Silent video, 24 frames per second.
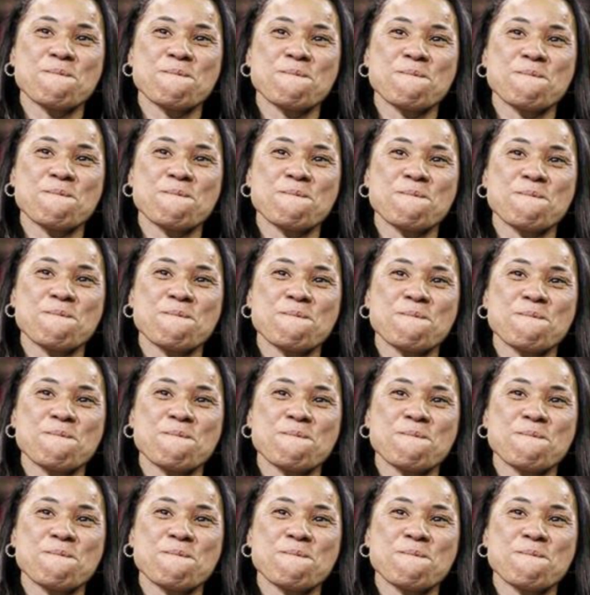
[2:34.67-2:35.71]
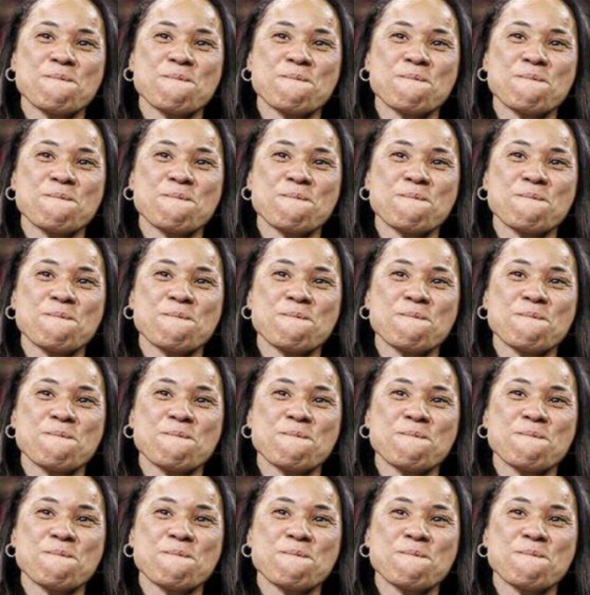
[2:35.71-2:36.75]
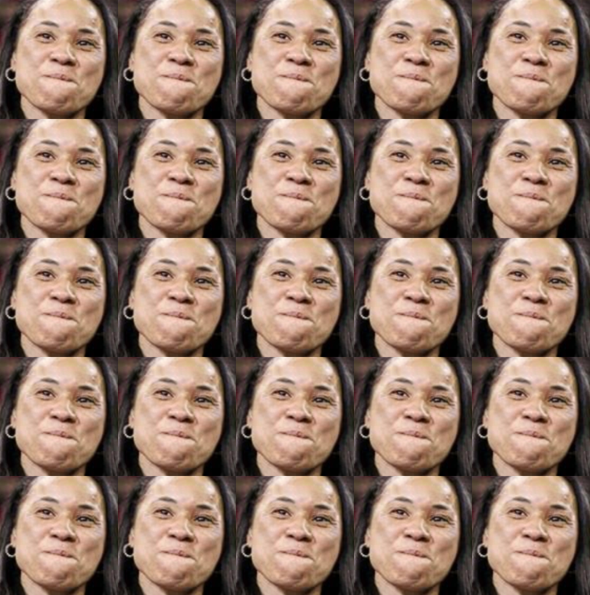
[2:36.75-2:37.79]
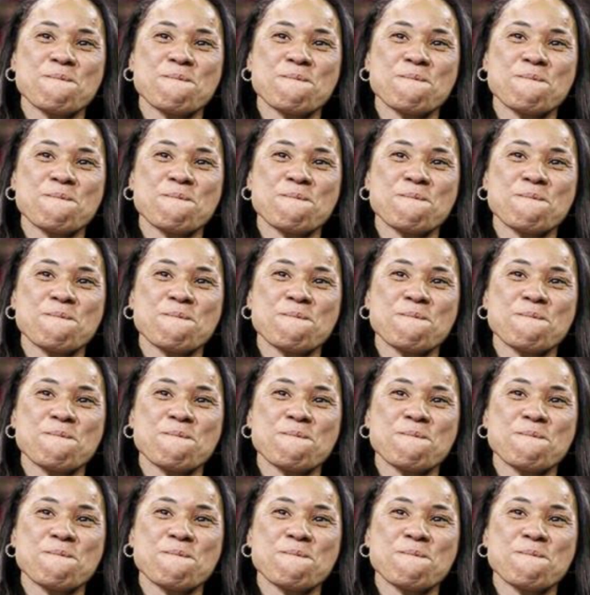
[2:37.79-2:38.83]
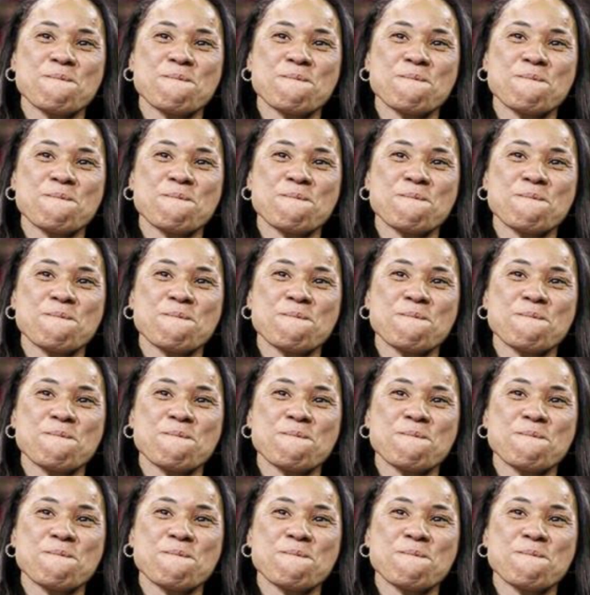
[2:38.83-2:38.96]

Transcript: [no speech]